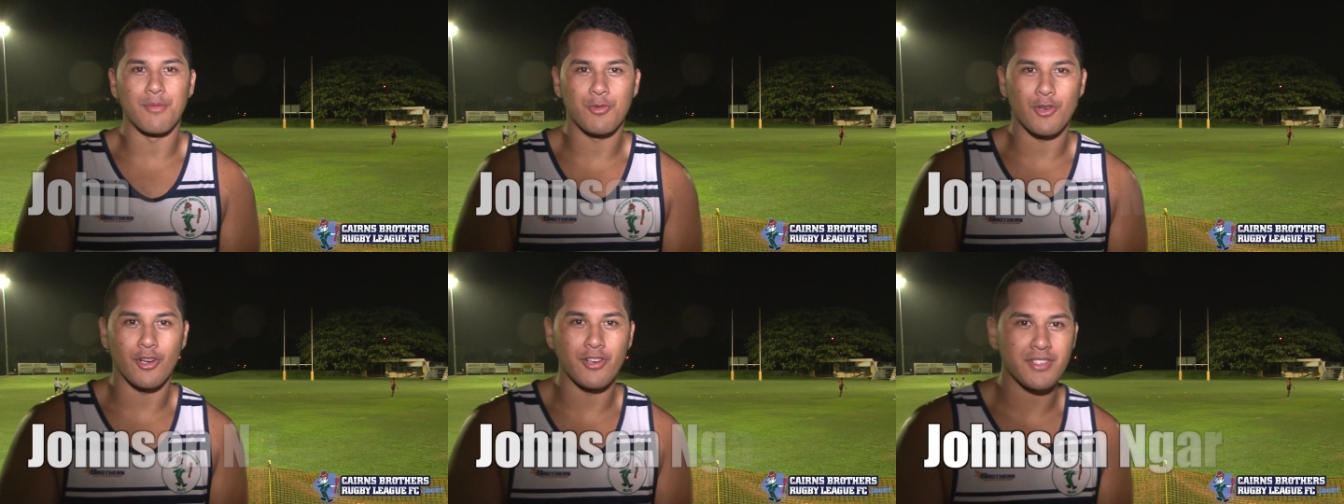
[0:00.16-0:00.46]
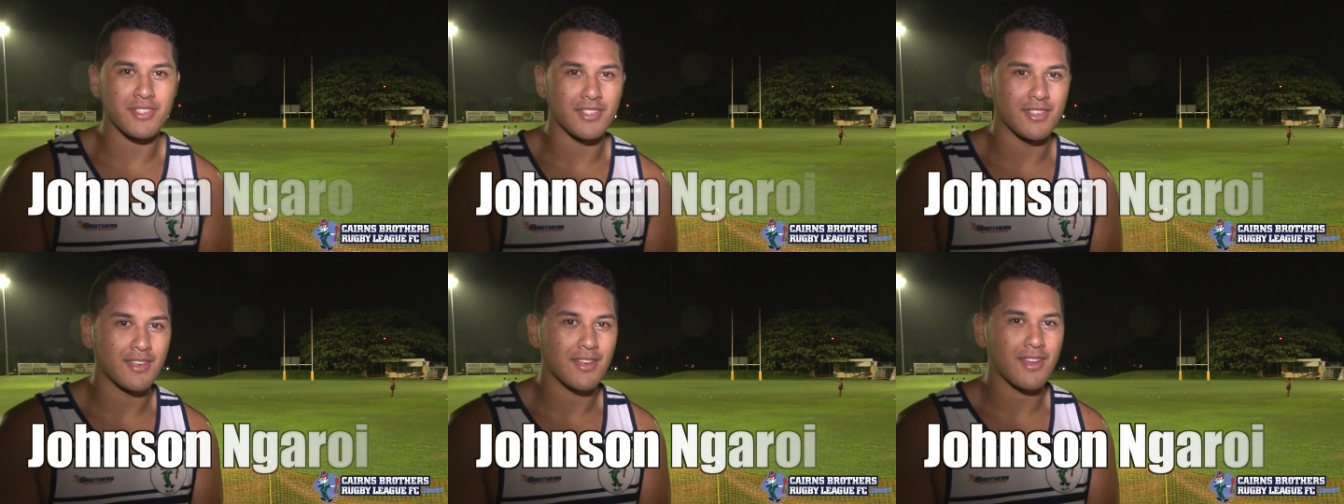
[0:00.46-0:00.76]

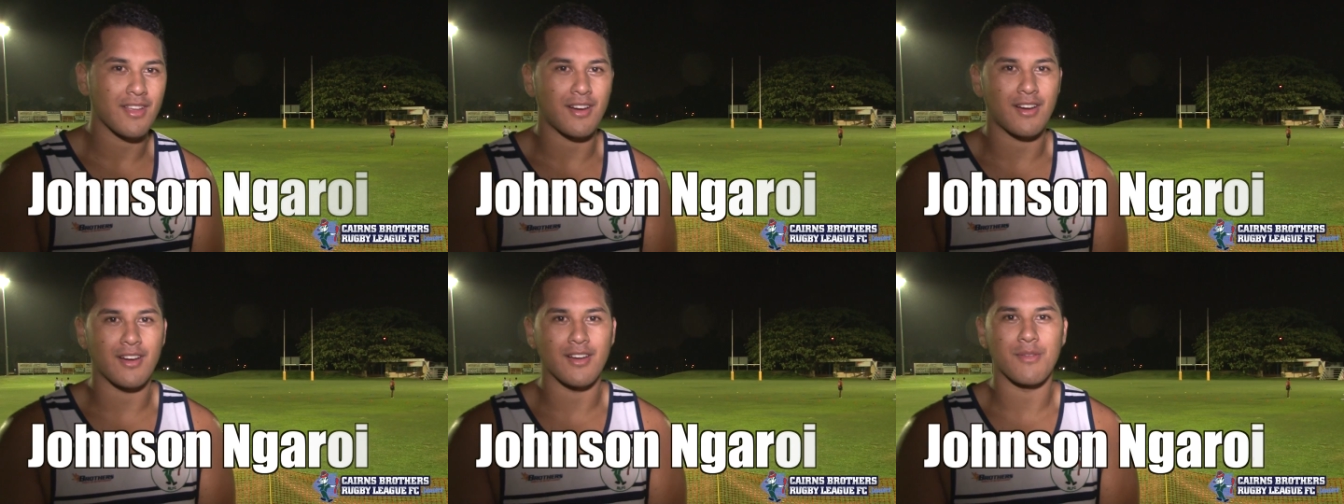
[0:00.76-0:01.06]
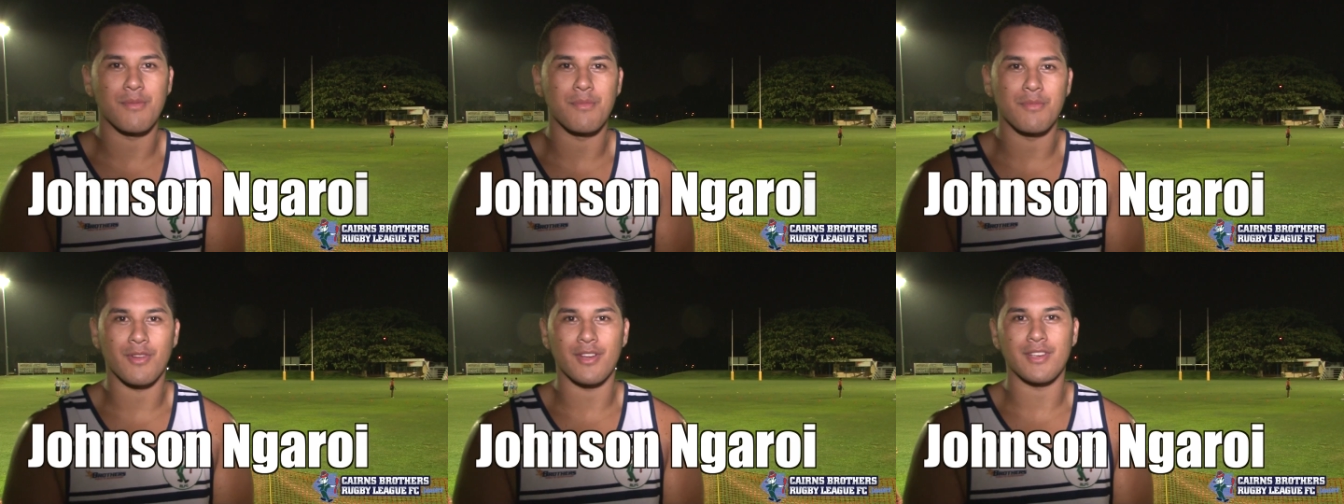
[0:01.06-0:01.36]
Johnson,
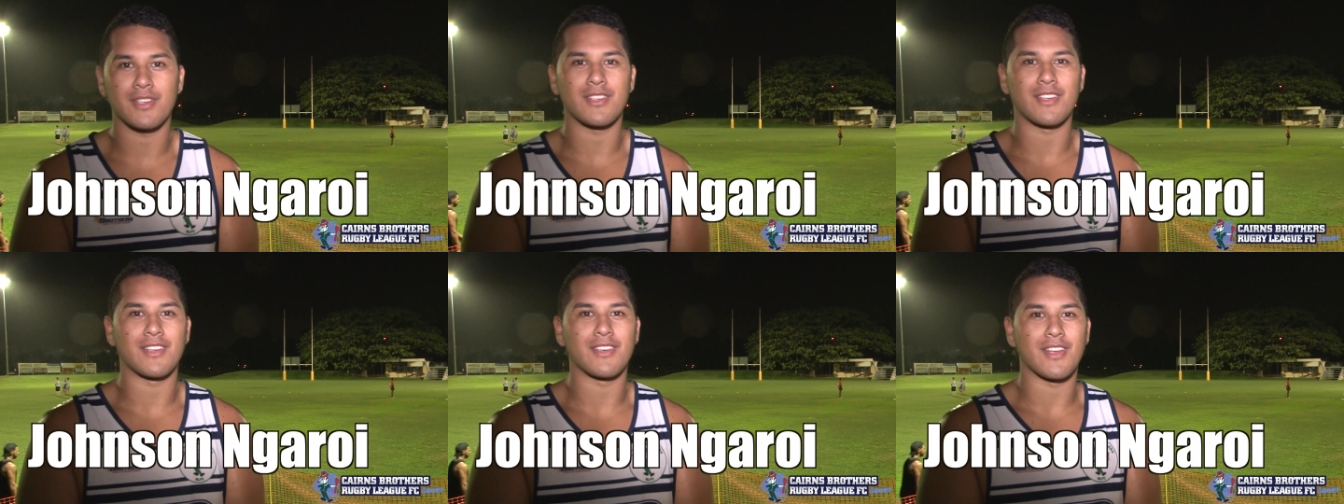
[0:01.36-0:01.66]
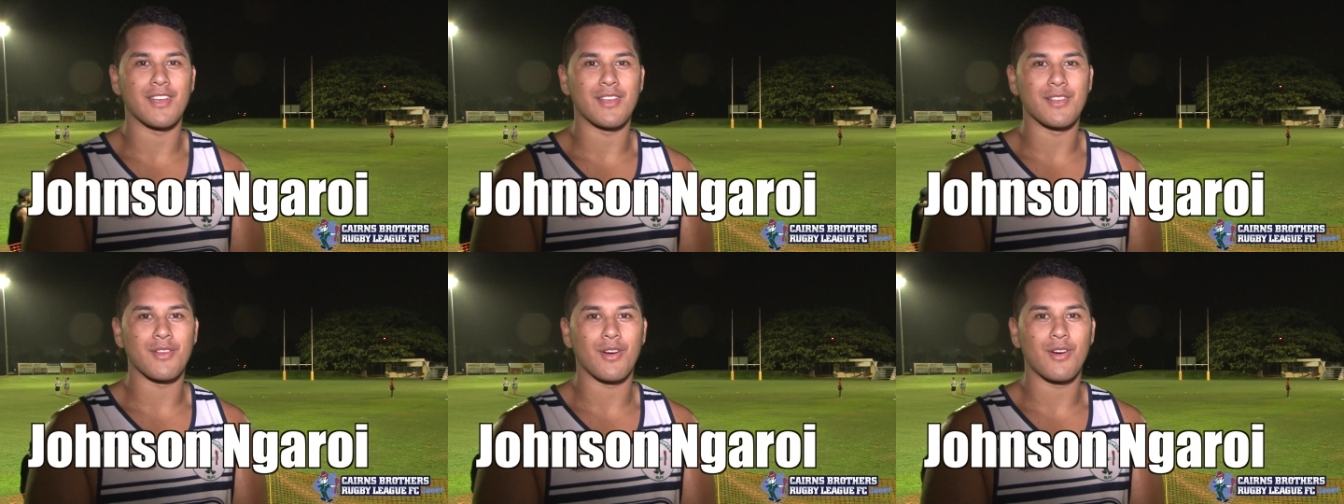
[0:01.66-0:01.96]
I'm 19
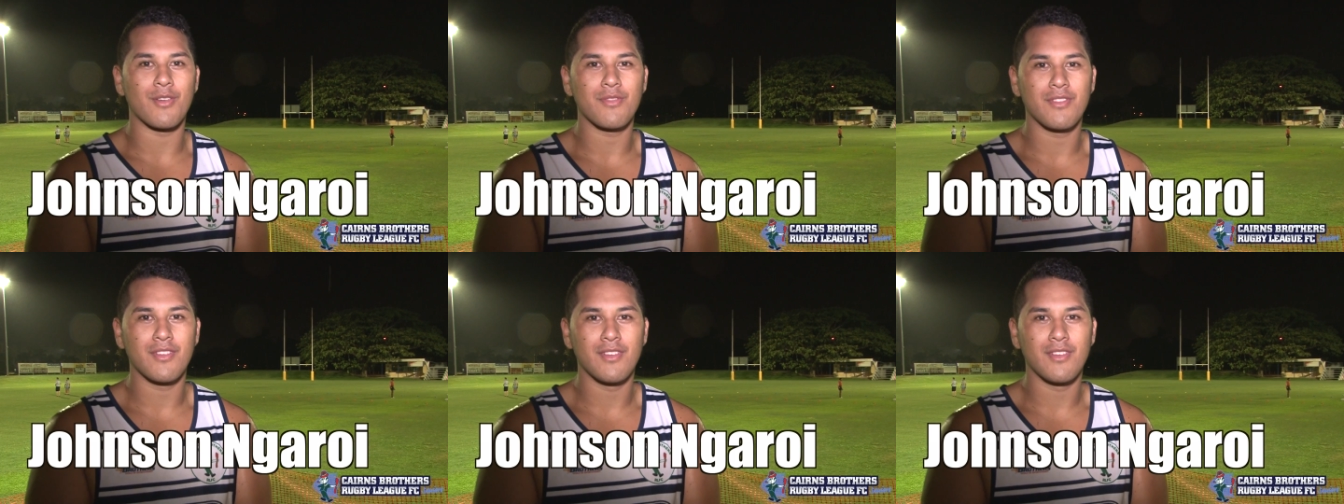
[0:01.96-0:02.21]
years old.